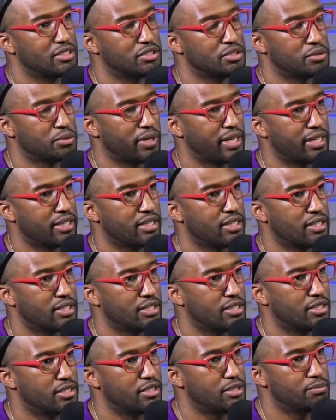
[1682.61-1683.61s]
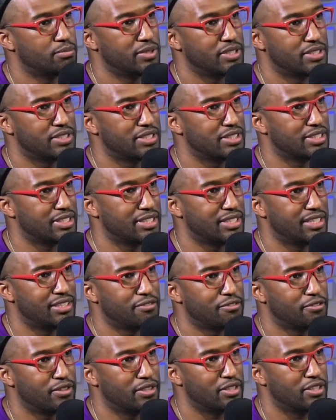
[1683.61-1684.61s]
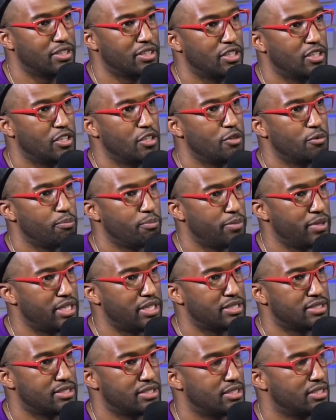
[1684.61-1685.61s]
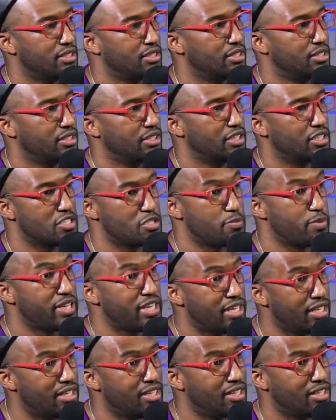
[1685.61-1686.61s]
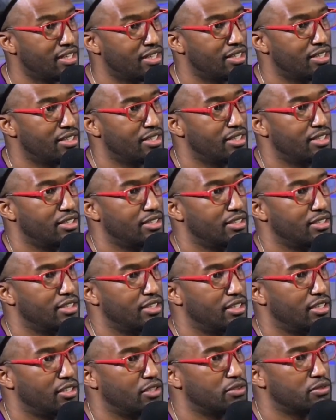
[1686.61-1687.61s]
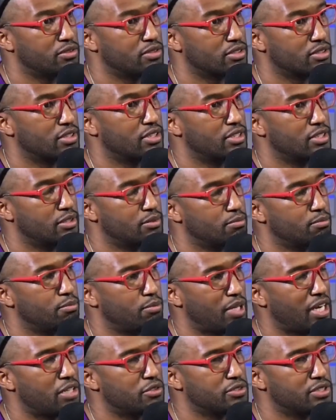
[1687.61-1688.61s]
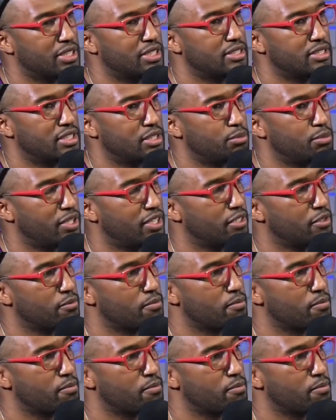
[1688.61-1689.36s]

strength, is just a different beast. The speed, but I would say Stipe.